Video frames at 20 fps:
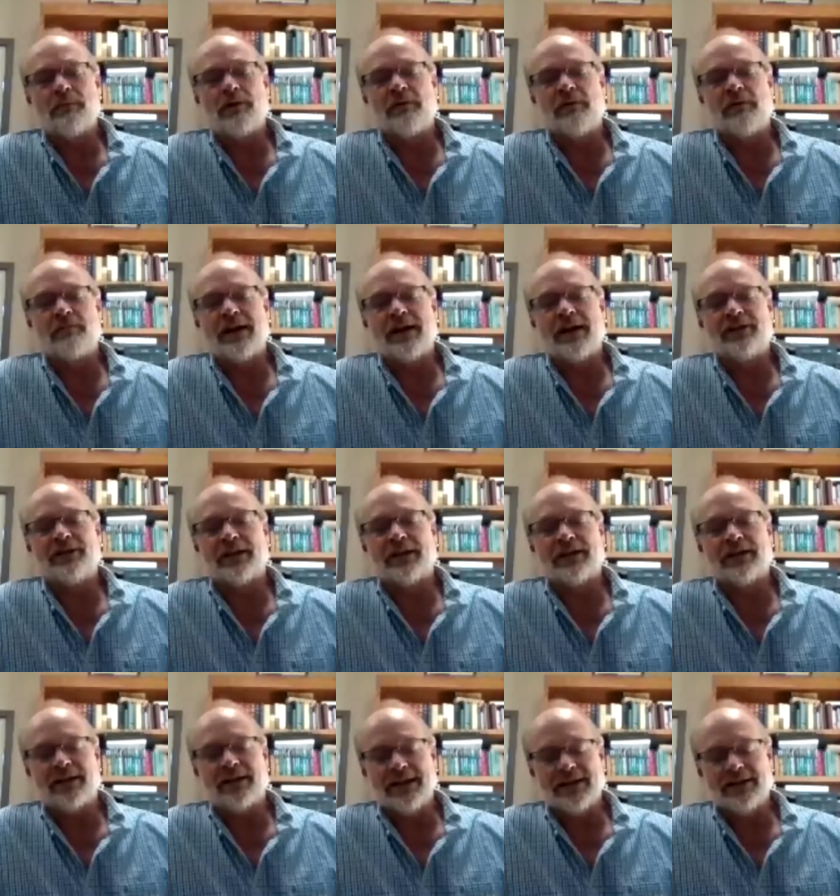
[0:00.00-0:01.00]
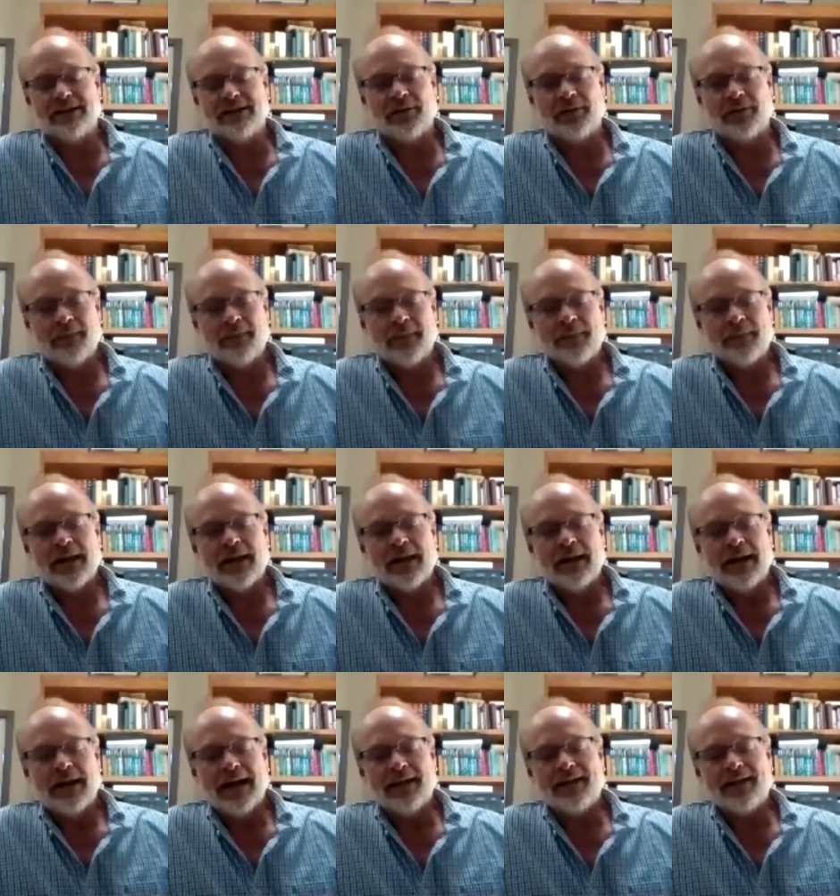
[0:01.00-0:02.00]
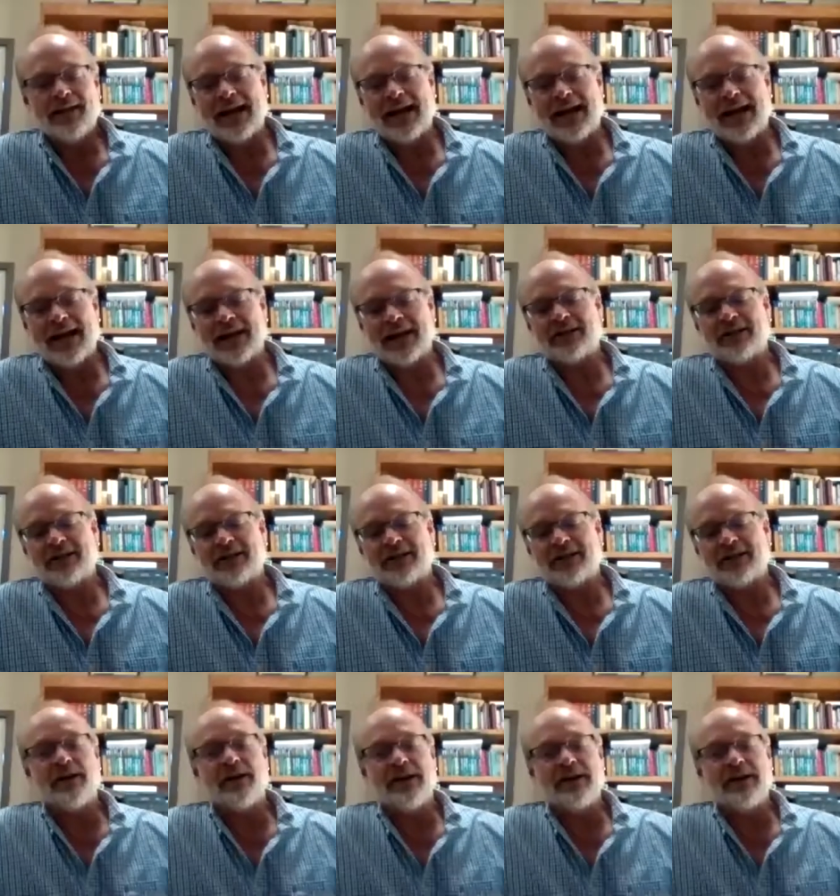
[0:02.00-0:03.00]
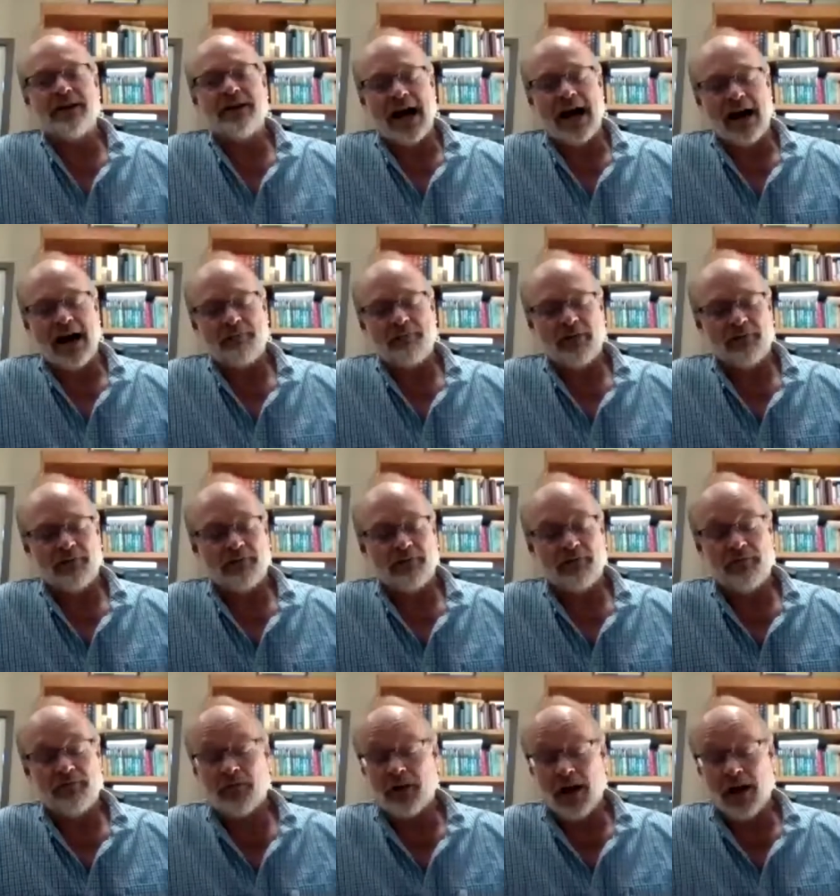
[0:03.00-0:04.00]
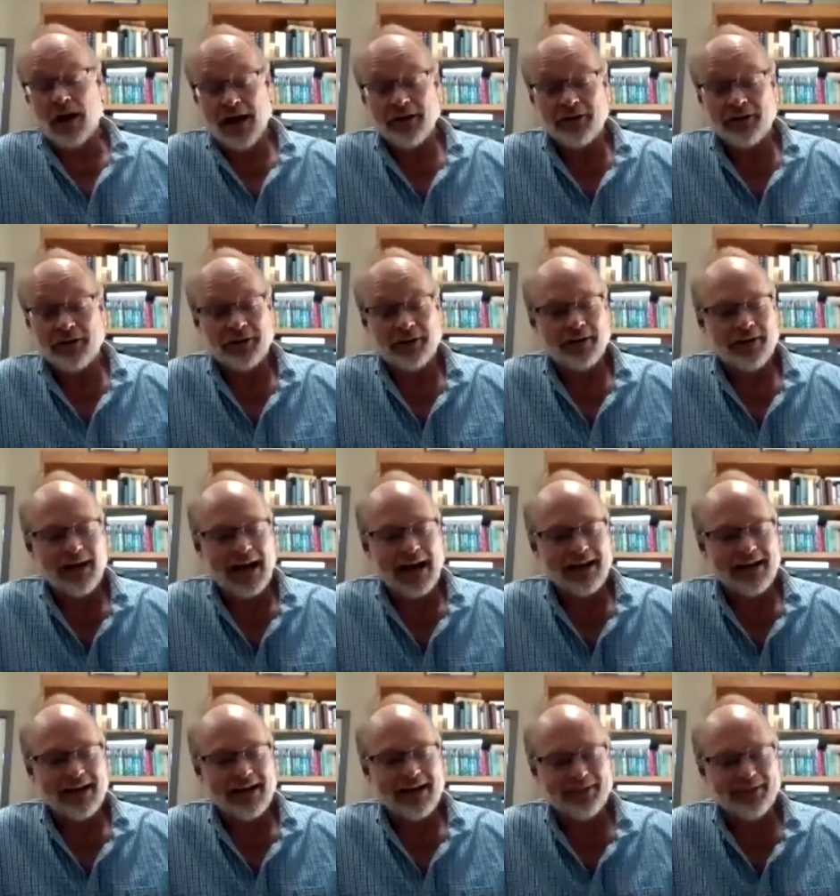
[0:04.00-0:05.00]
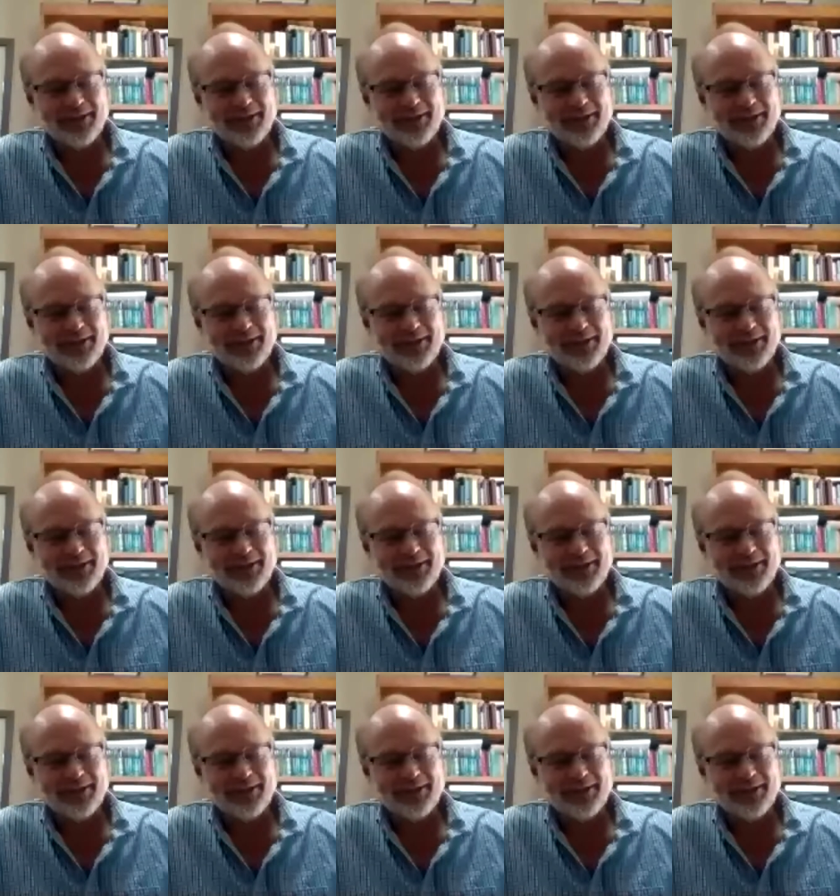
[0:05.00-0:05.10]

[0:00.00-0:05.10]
with basic needs. And that's left a big gap for us. I guess